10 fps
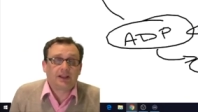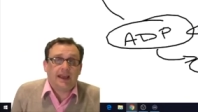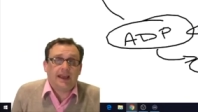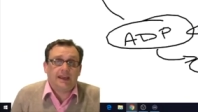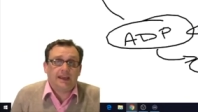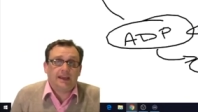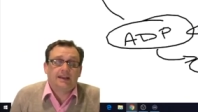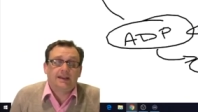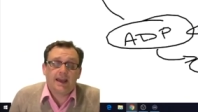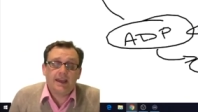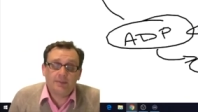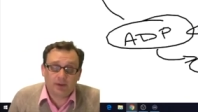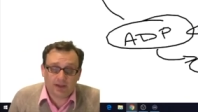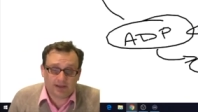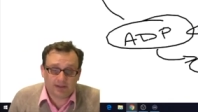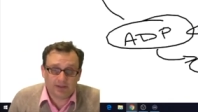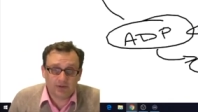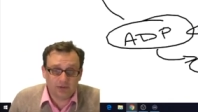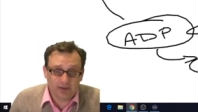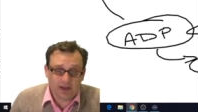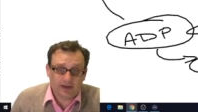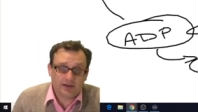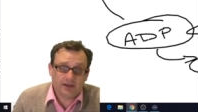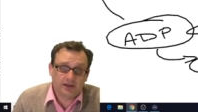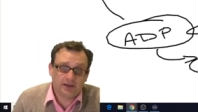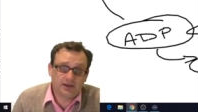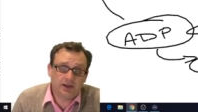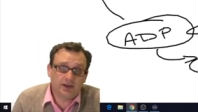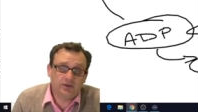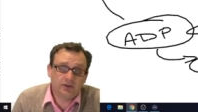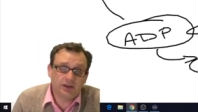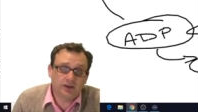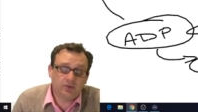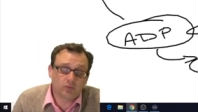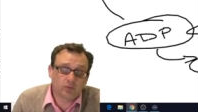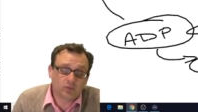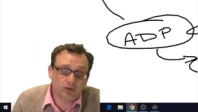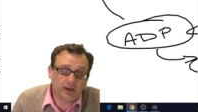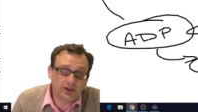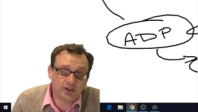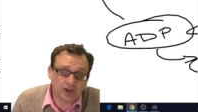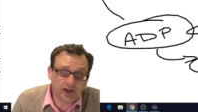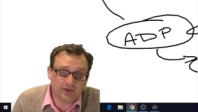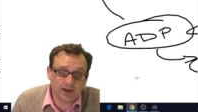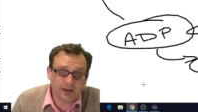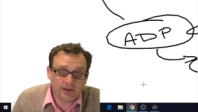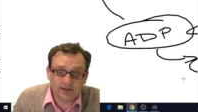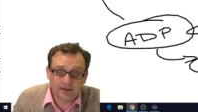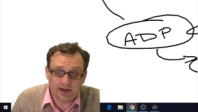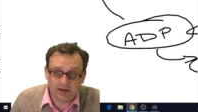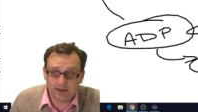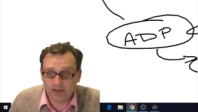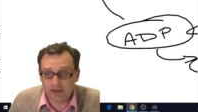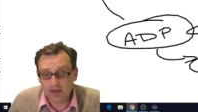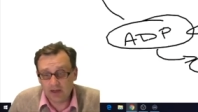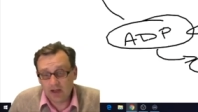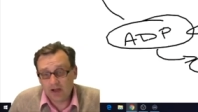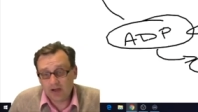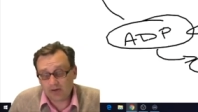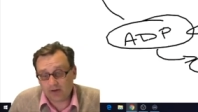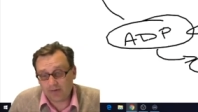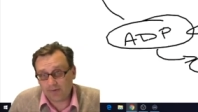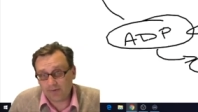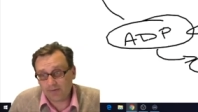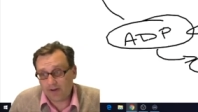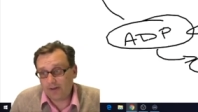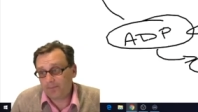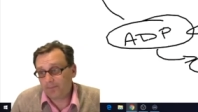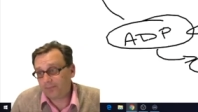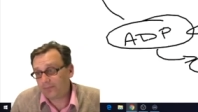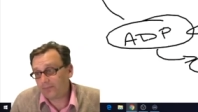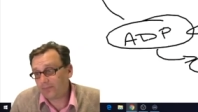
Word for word: that lay, enable us to do that, to continually regenerate this adenosine triphosphate.